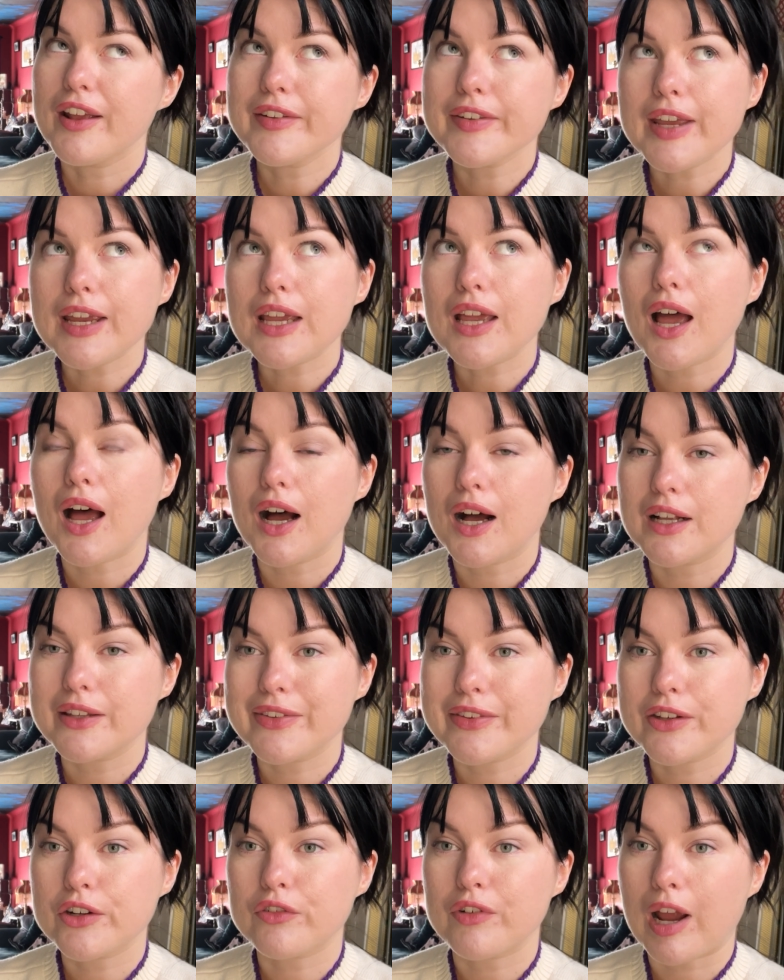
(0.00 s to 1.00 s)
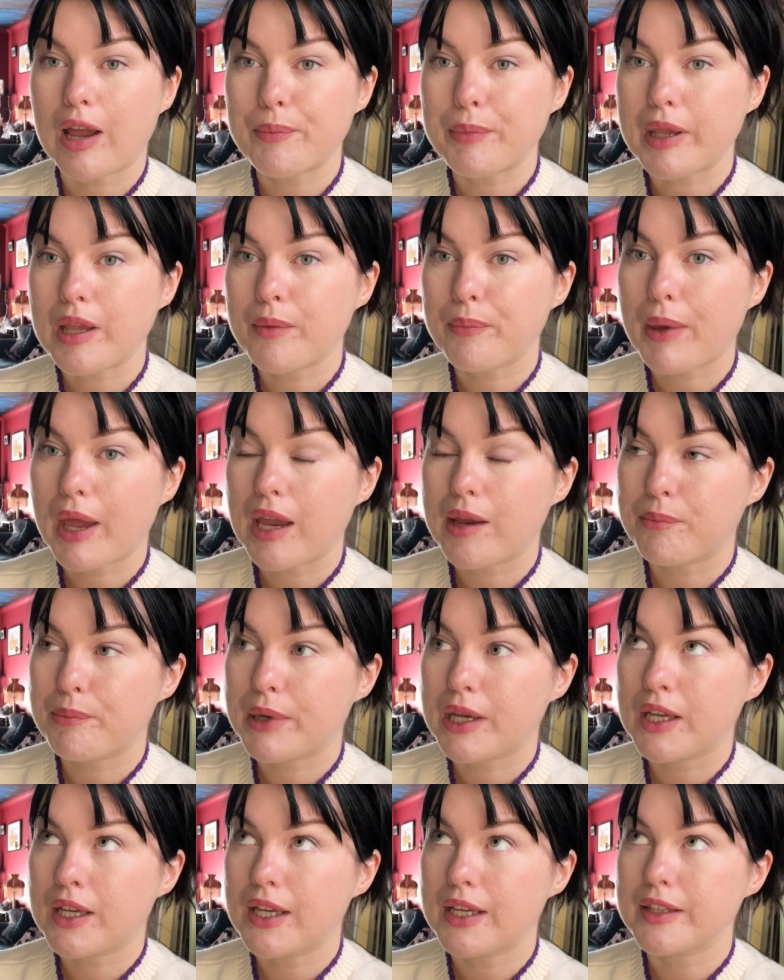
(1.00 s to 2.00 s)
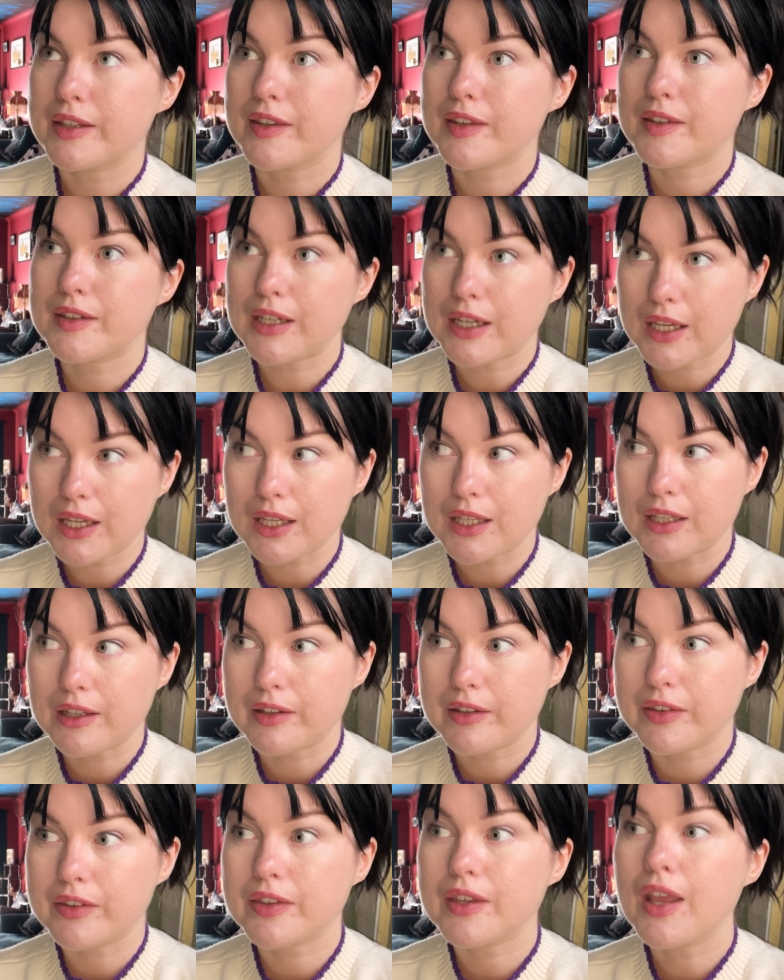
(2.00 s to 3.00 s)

like cards and wrapping paper and stickers,